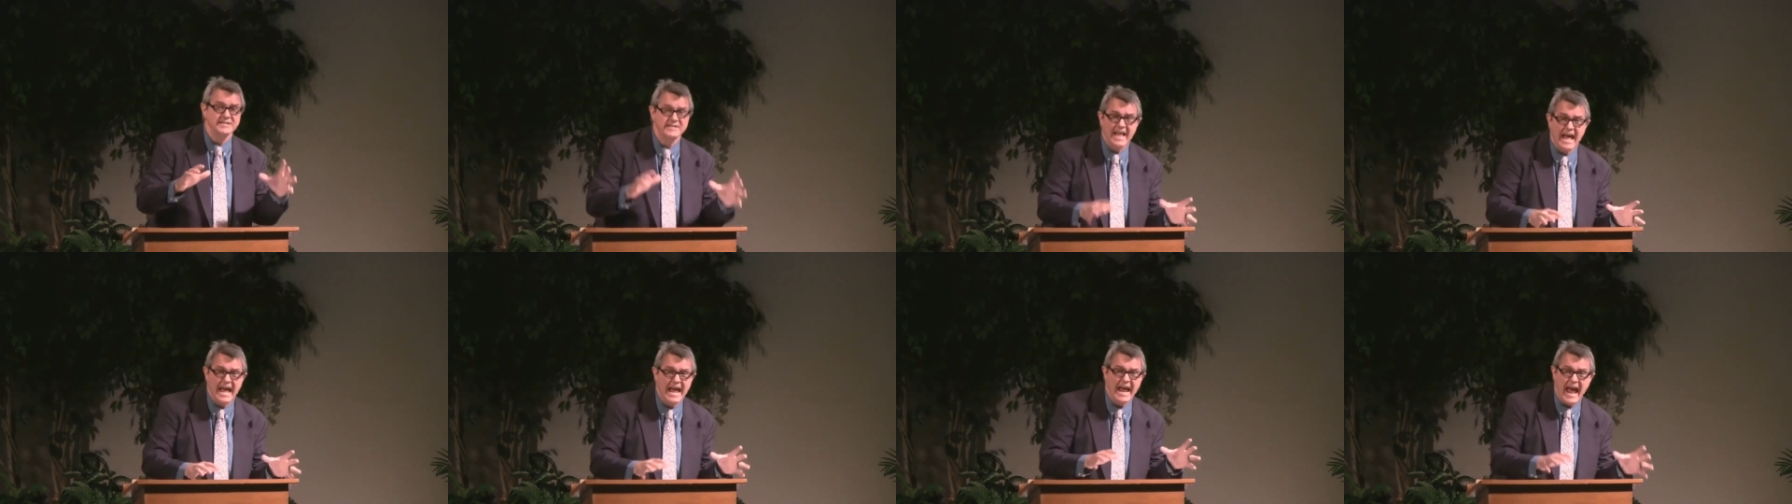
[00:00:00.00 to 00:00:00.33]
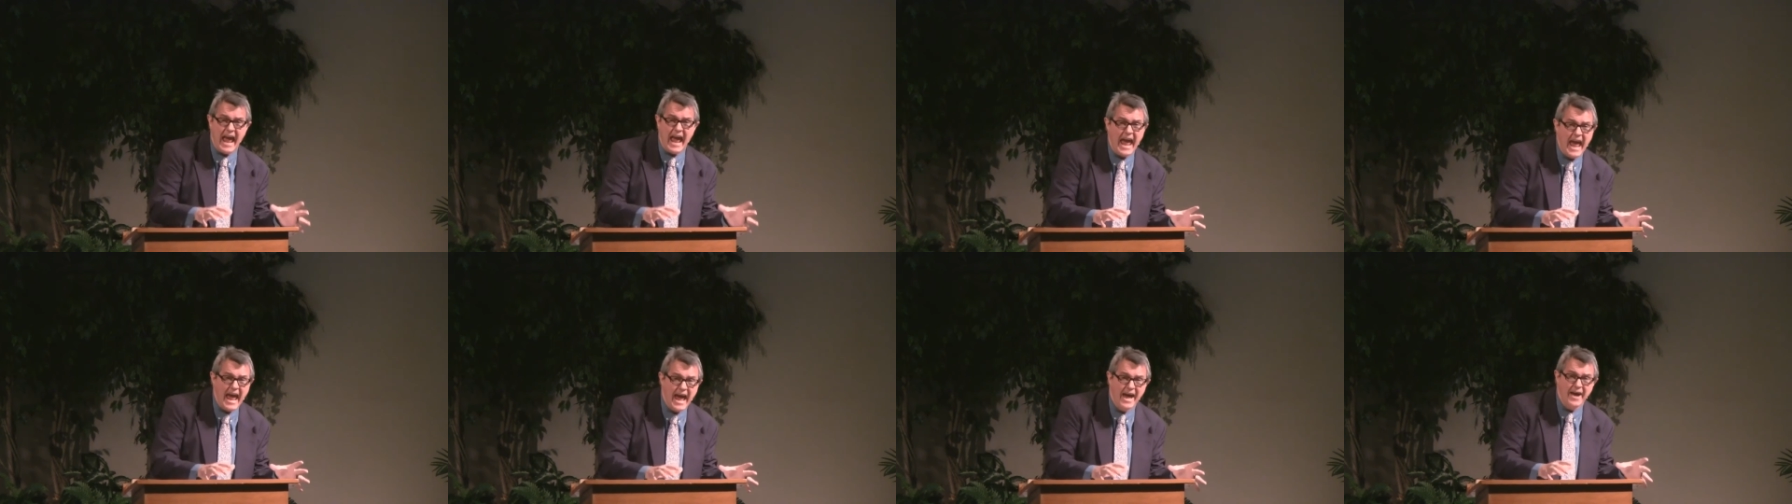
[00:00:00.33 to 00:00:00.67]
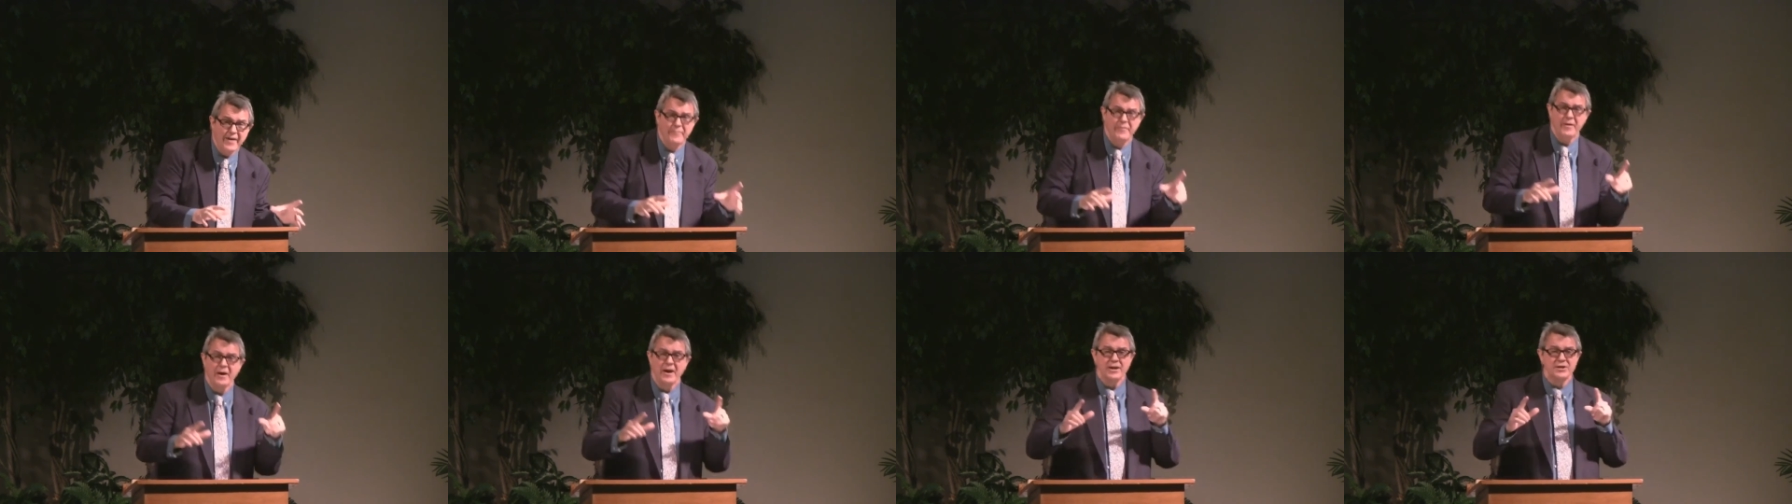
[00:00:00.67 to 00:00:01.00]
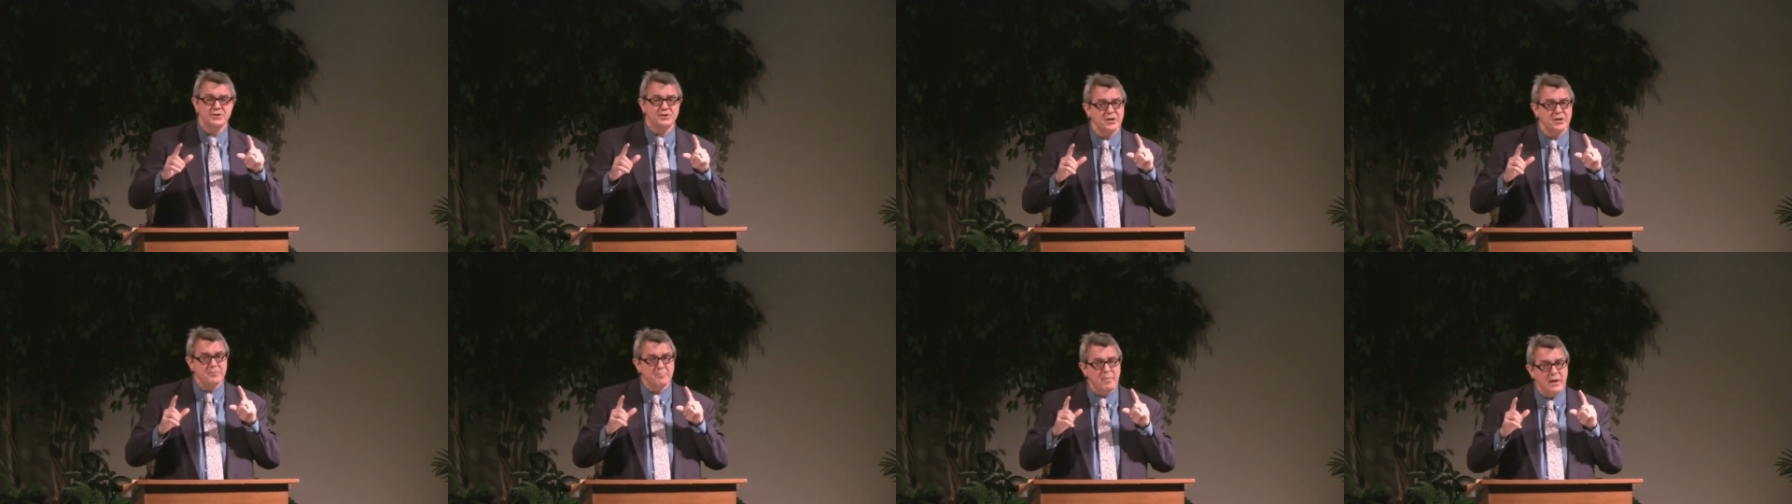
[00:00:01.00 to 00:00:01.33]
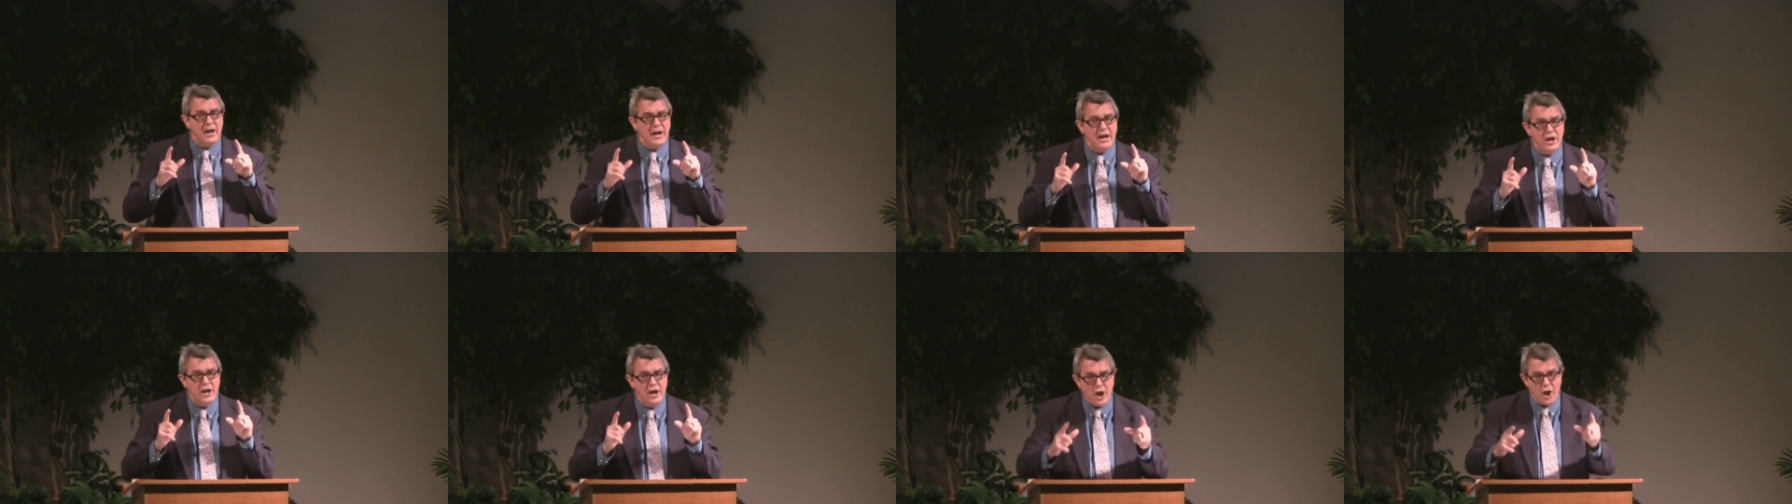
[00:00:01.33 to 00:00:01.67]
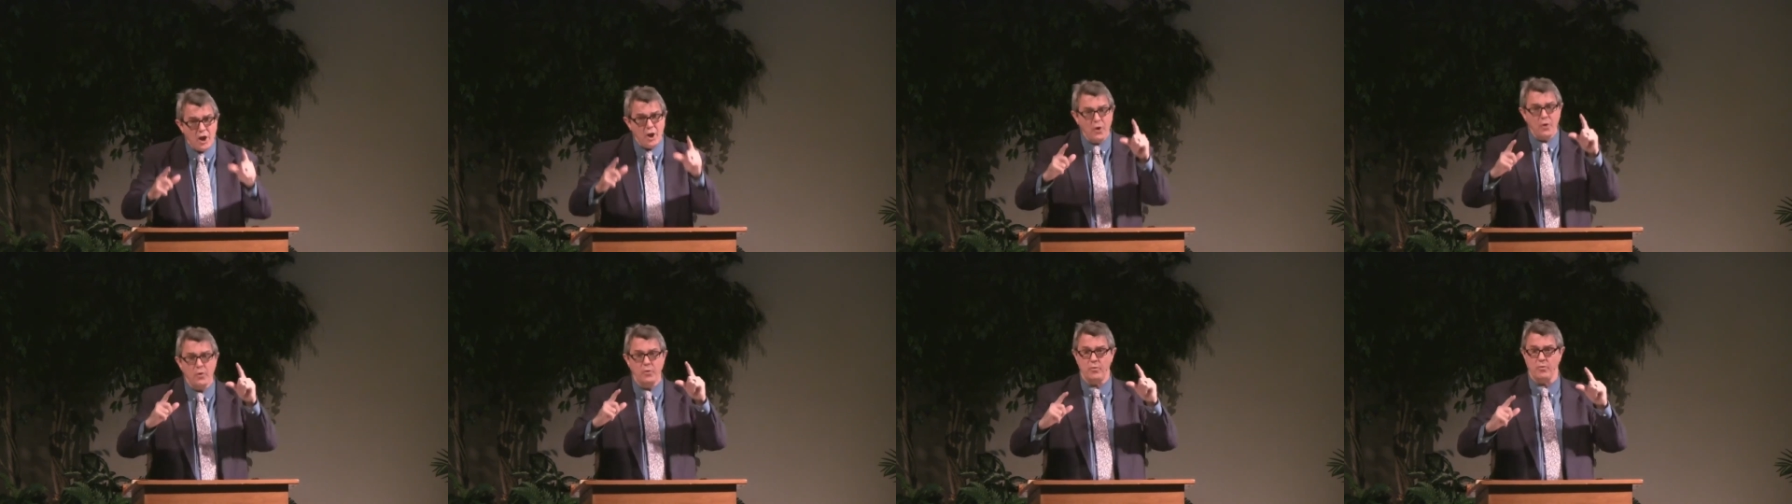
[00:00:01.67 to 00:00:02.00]
they have should be
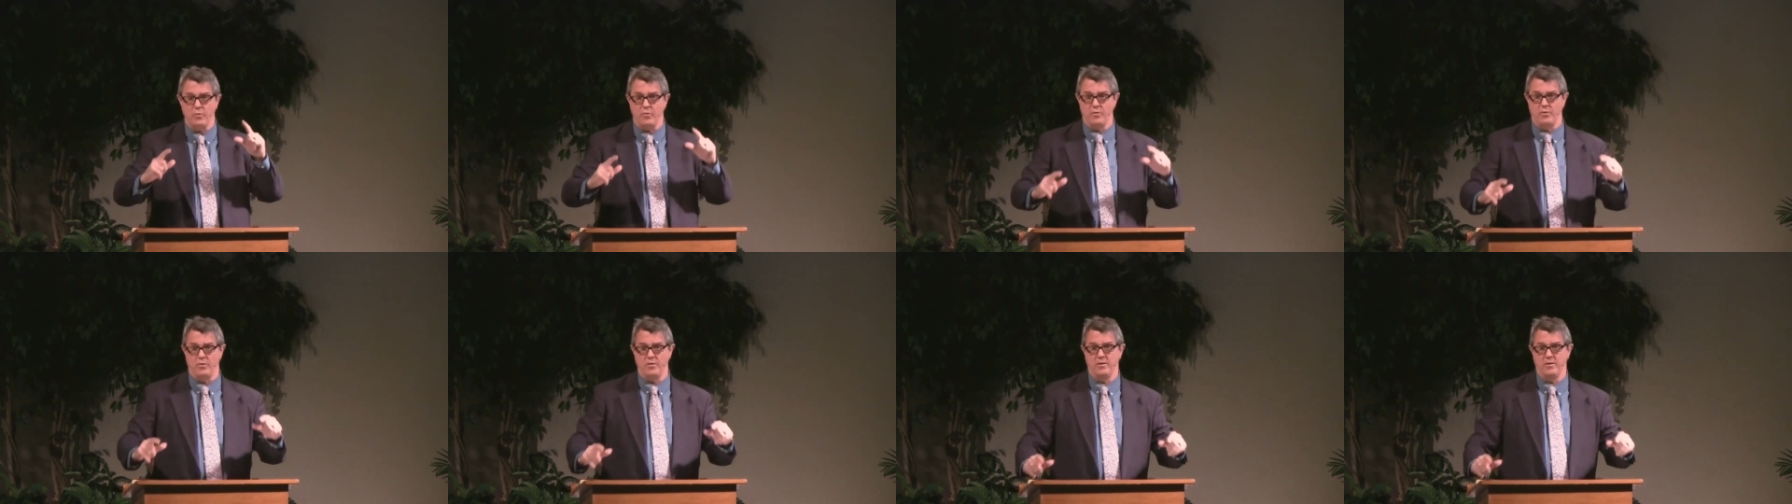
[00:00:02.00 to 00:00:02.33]
you.